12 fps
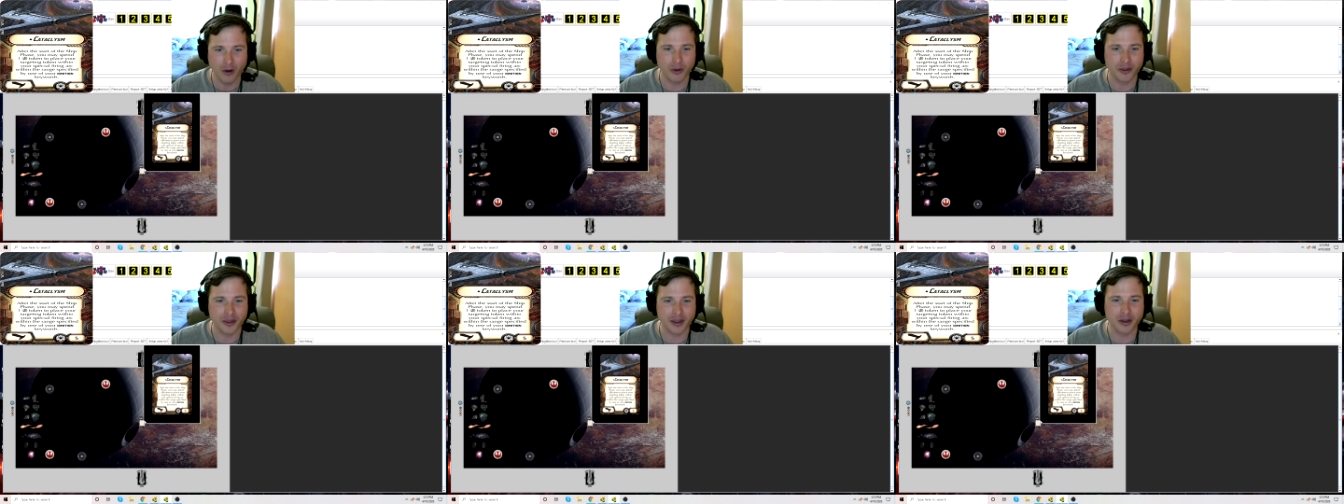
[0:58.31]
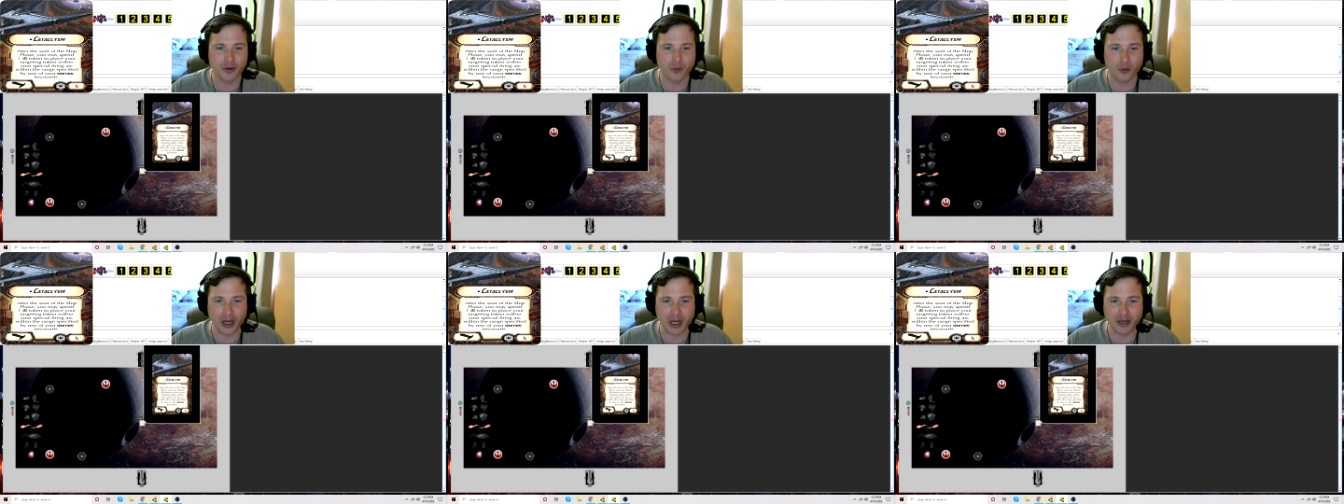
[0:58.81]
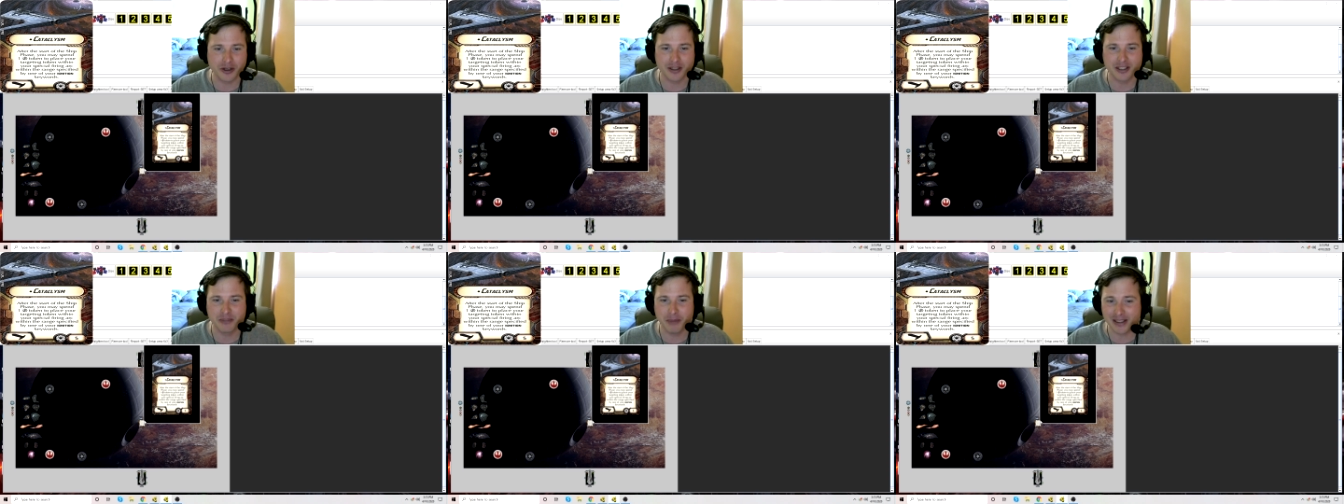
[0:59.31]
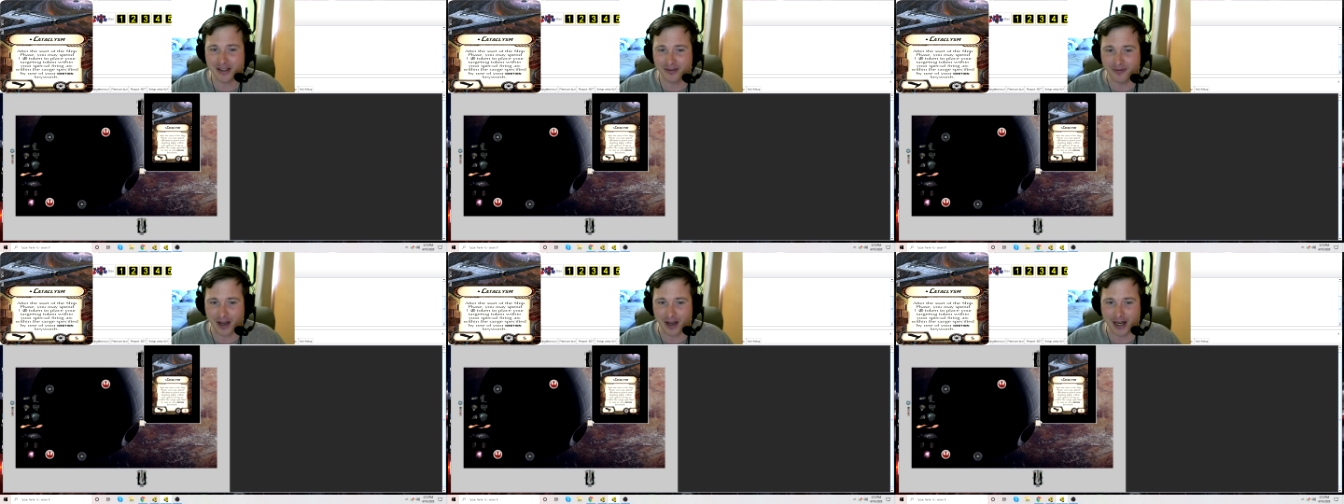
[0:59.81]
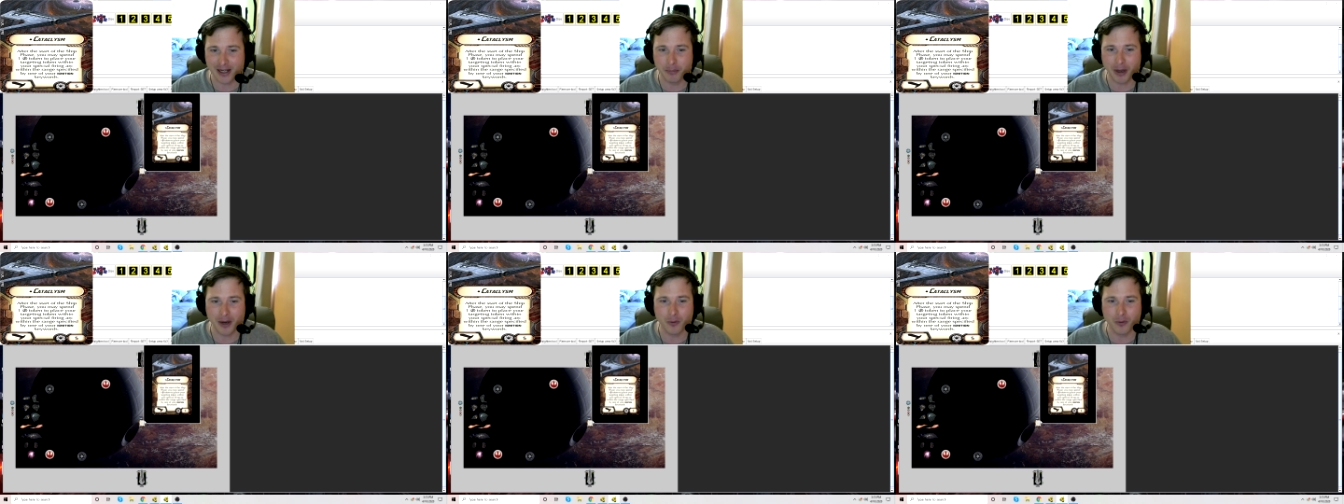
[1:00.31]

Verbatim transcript: within the range specified by